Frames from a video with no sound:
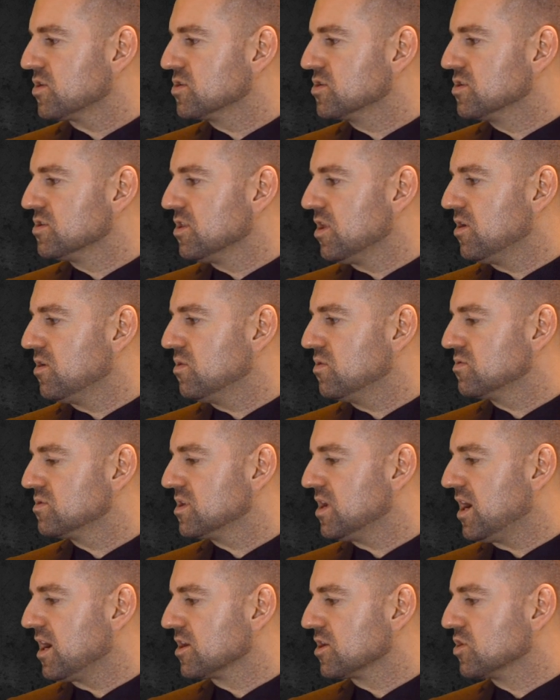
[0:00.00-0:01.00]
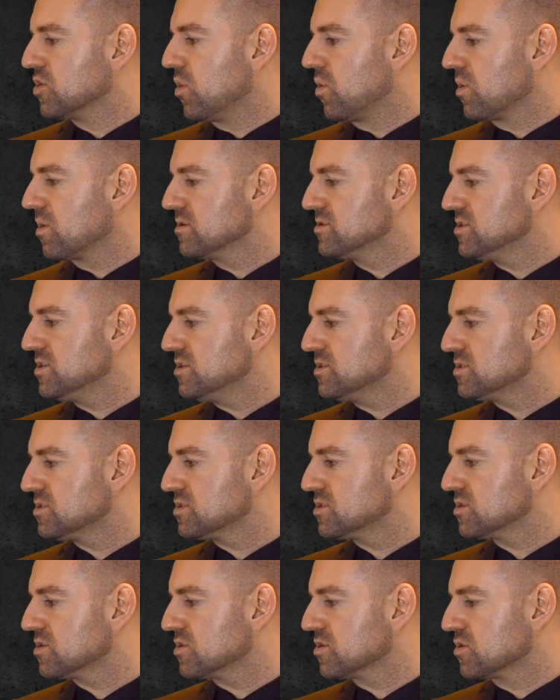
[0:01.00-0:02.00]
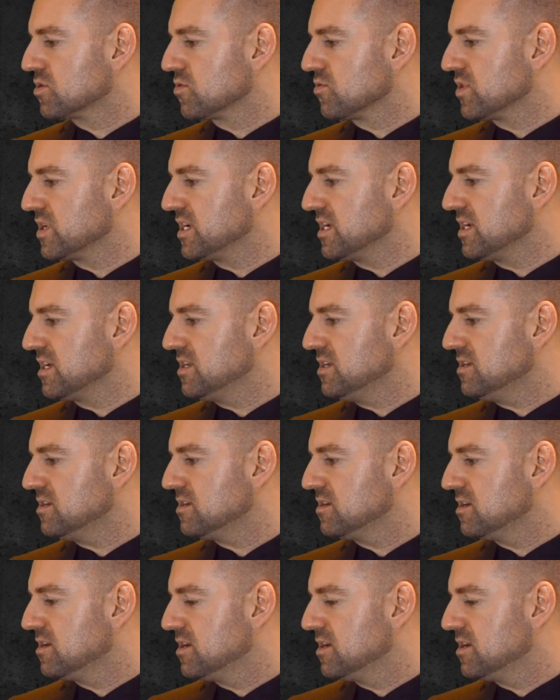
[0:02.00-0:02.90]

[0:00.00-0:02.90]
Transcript: glowed a gorgeous green